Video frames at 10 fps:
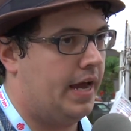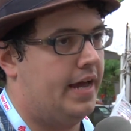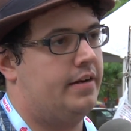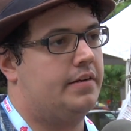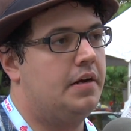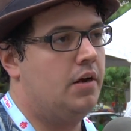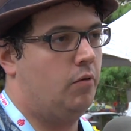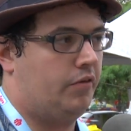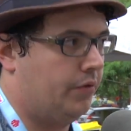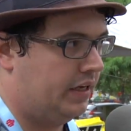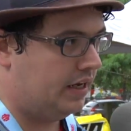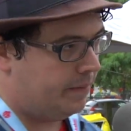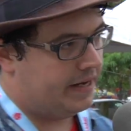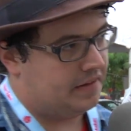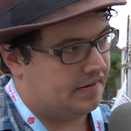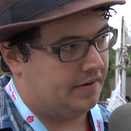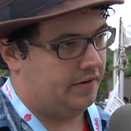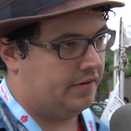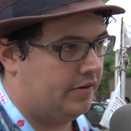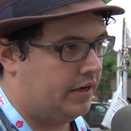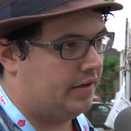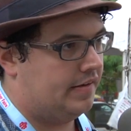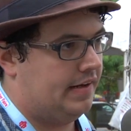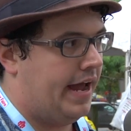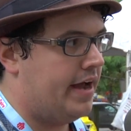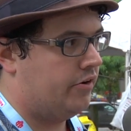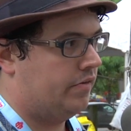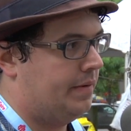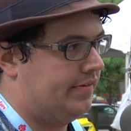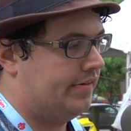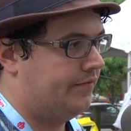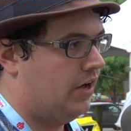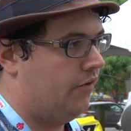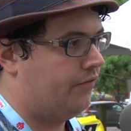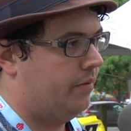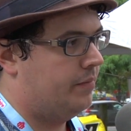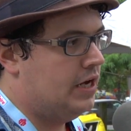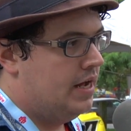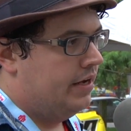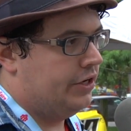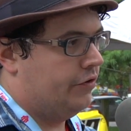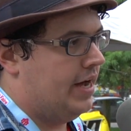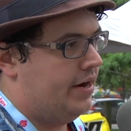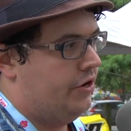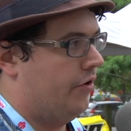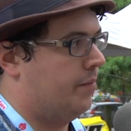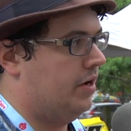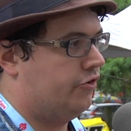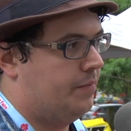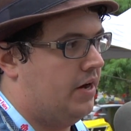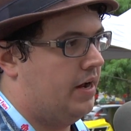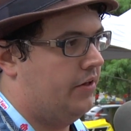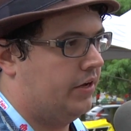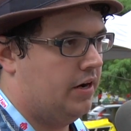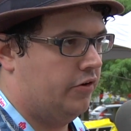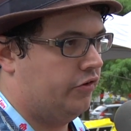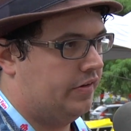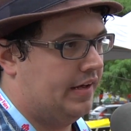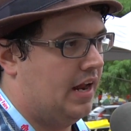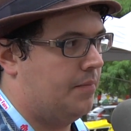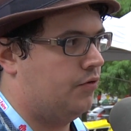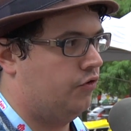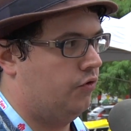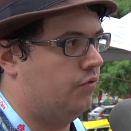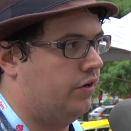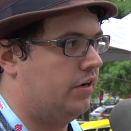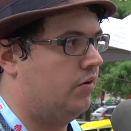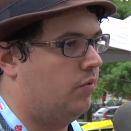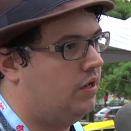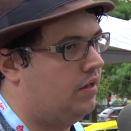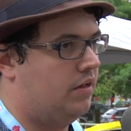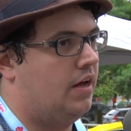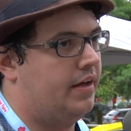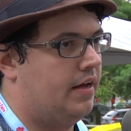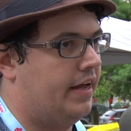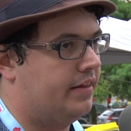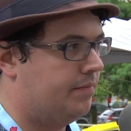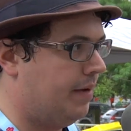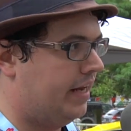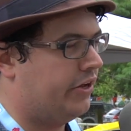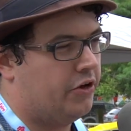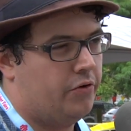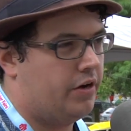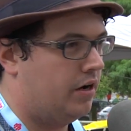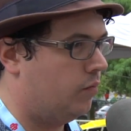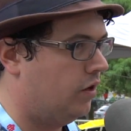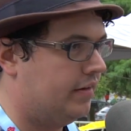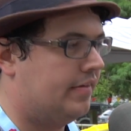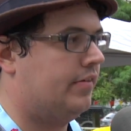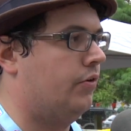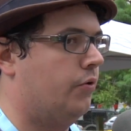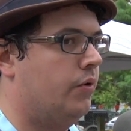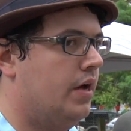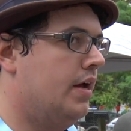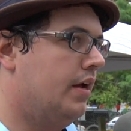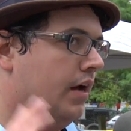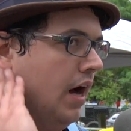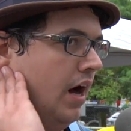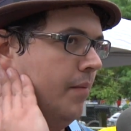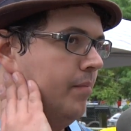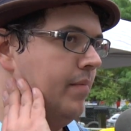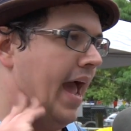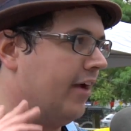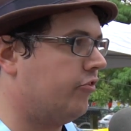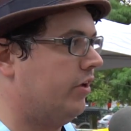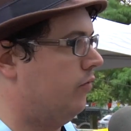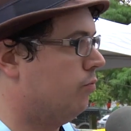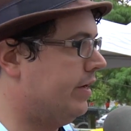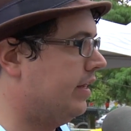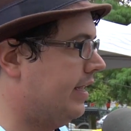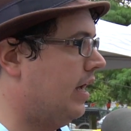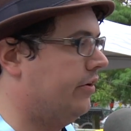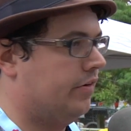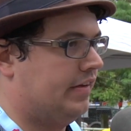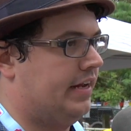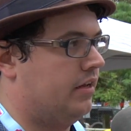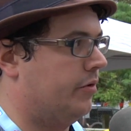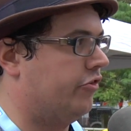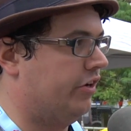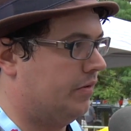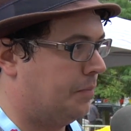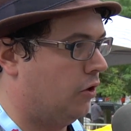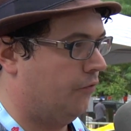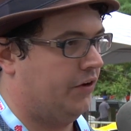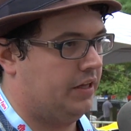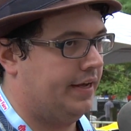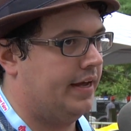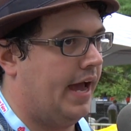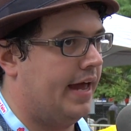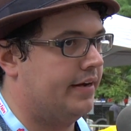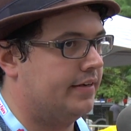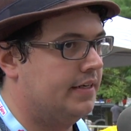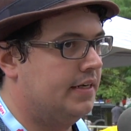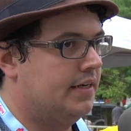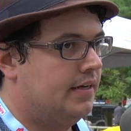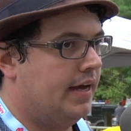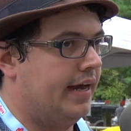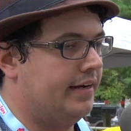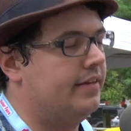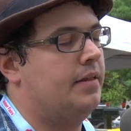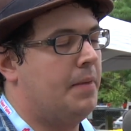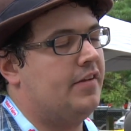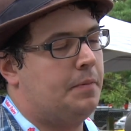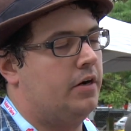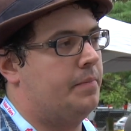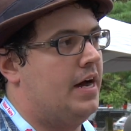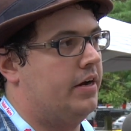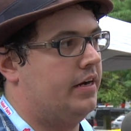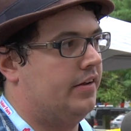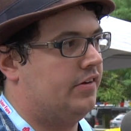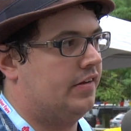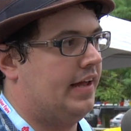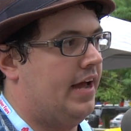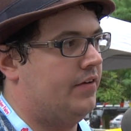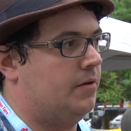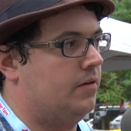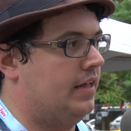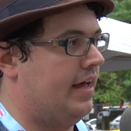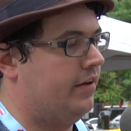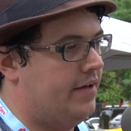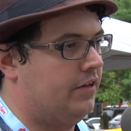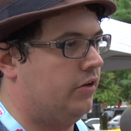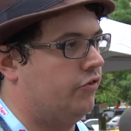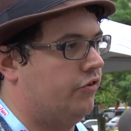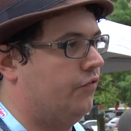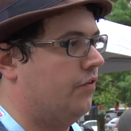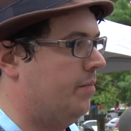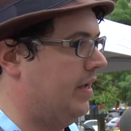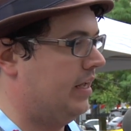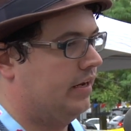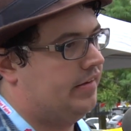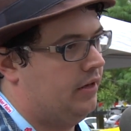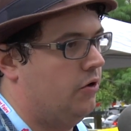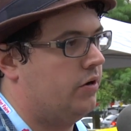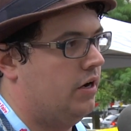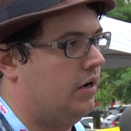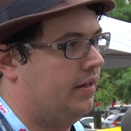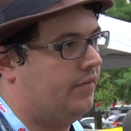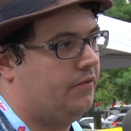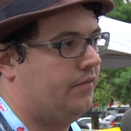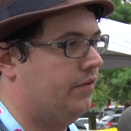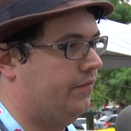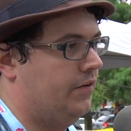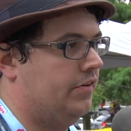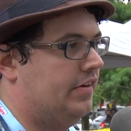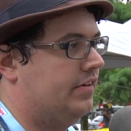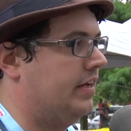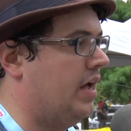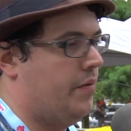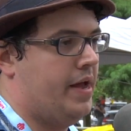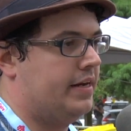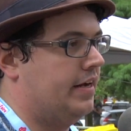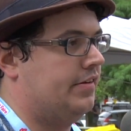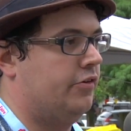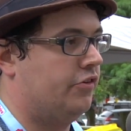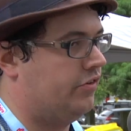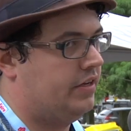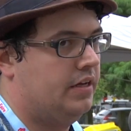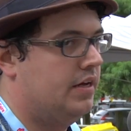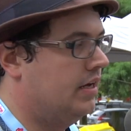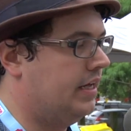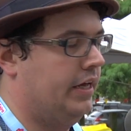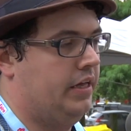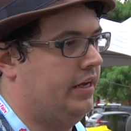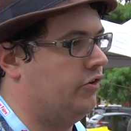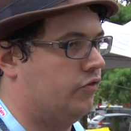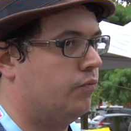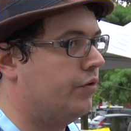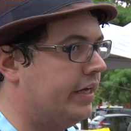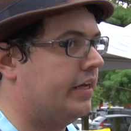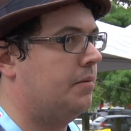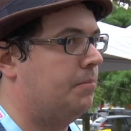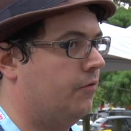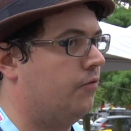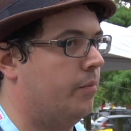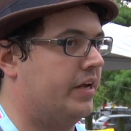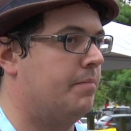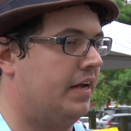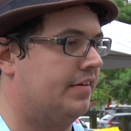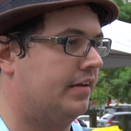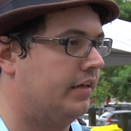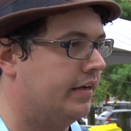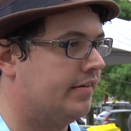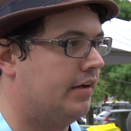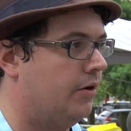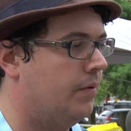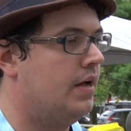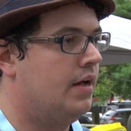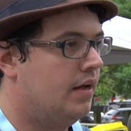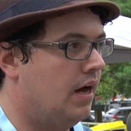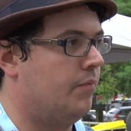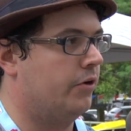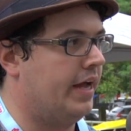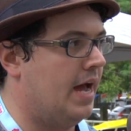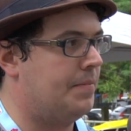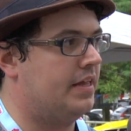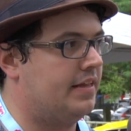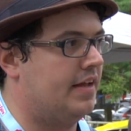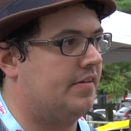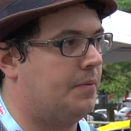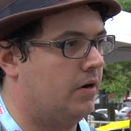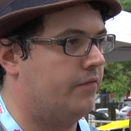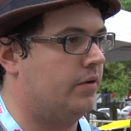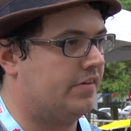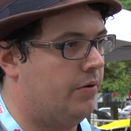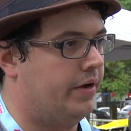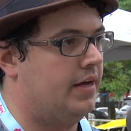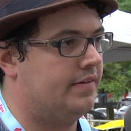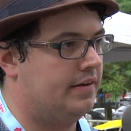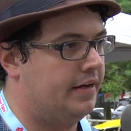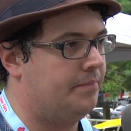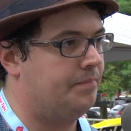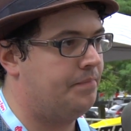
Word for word: And what's really neat about this series is you get to see hacker spaces evolve from, you know, not knowing much about how the car should set up to, you know, well, I, I made a go kart once to, um, actually really understanding their machines perfectly and and the best part about it is just having that evolution from making a slow car that's for their first season and coming back next year and just killing it, just really performing amazingly. So I'm really happy that that's a part of what's going on today.